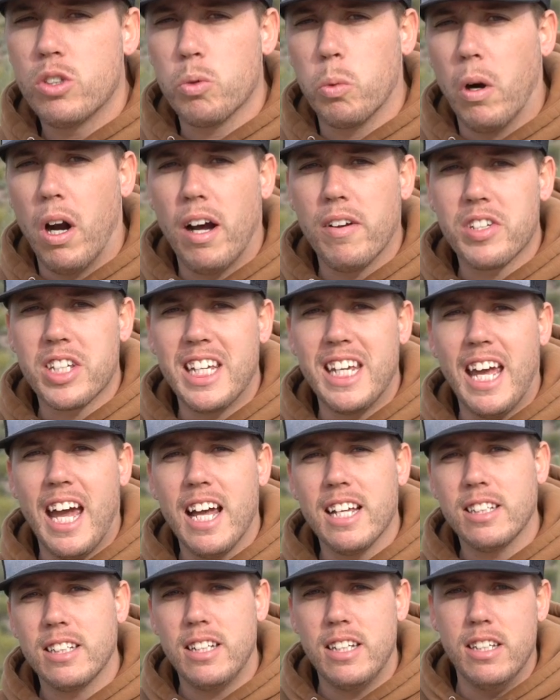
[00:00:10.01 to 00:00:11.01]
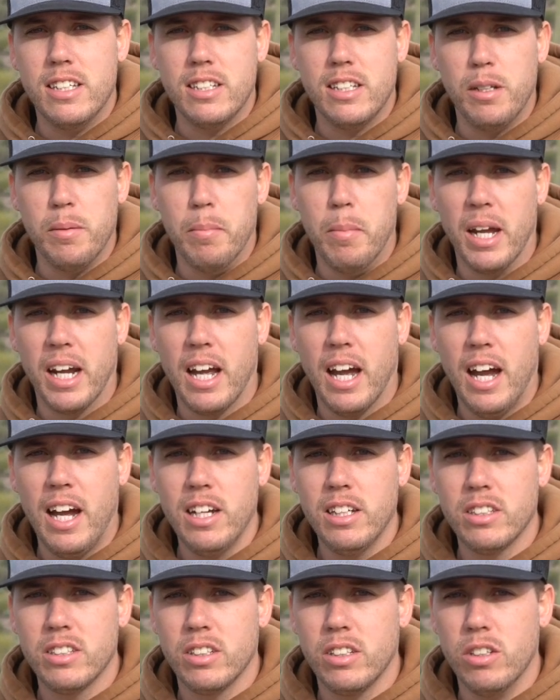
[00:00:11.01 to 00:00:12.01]
Swarovski STC Big
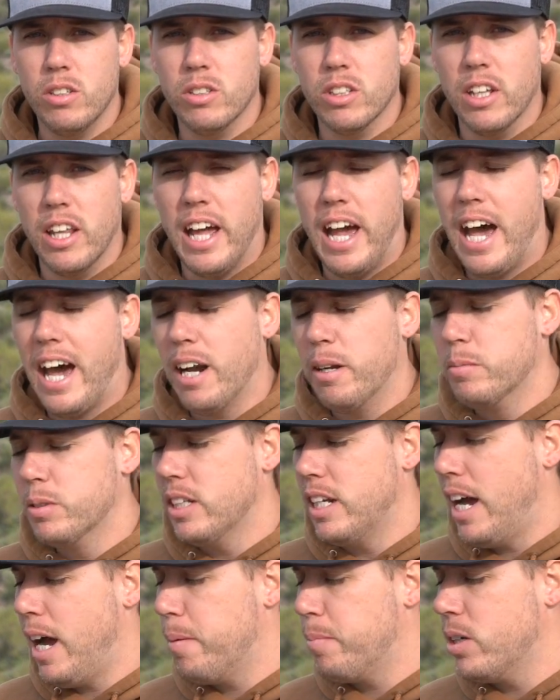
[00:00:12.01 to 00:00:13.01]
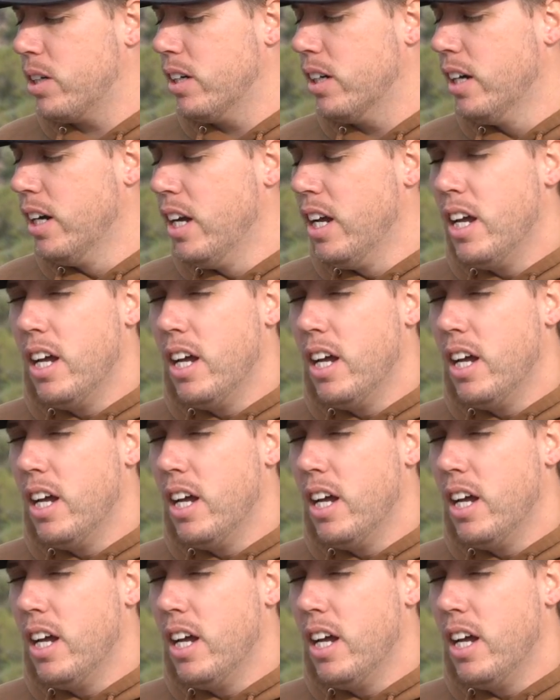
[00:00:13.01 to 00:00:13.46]
Eyes using the Adams adapter.